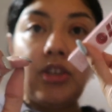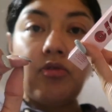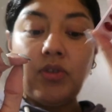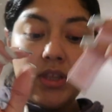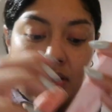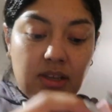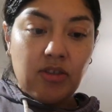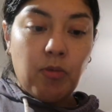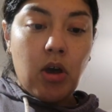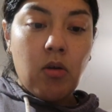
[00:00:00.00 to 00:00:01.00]
use this
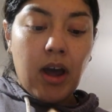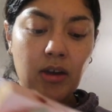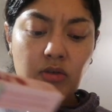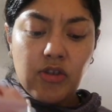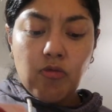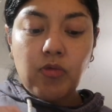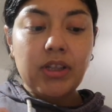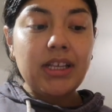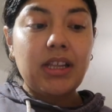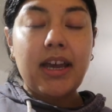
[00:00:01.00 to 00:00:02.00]
as well i also
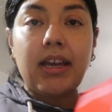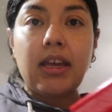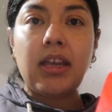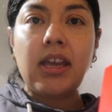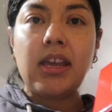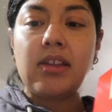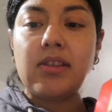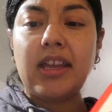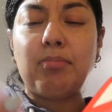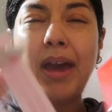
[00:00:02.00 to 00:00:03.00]
really like
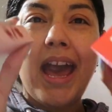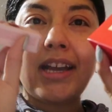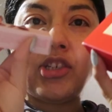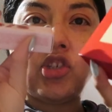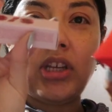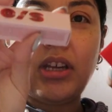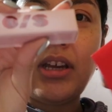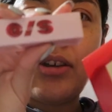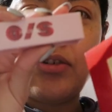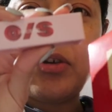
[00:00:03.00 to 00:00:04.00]
his like
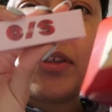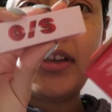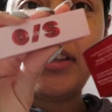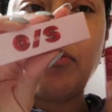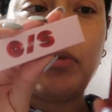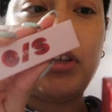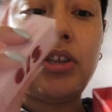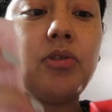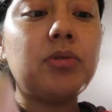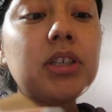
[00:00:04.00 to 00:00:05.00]
packaging i don't know i think it's really
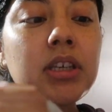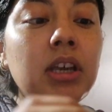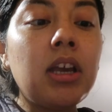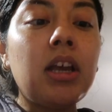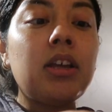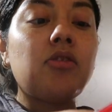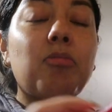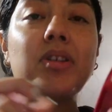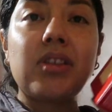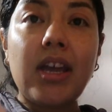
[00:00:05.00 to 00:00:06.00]
cute so
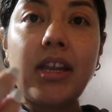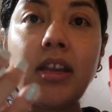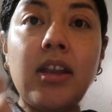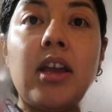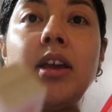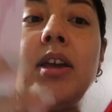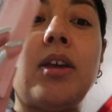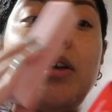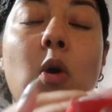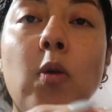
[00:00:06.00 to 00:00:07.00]
i'm excited
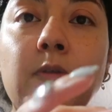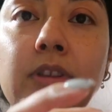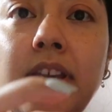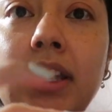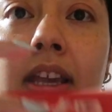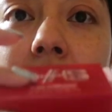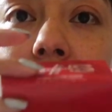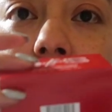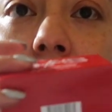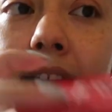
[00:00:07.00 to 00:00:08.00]
hopefully
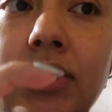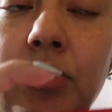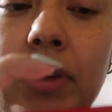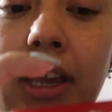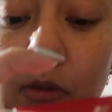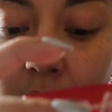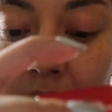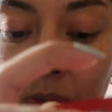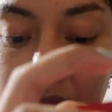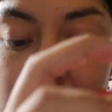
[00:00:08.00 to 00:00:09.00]
i do a get ready with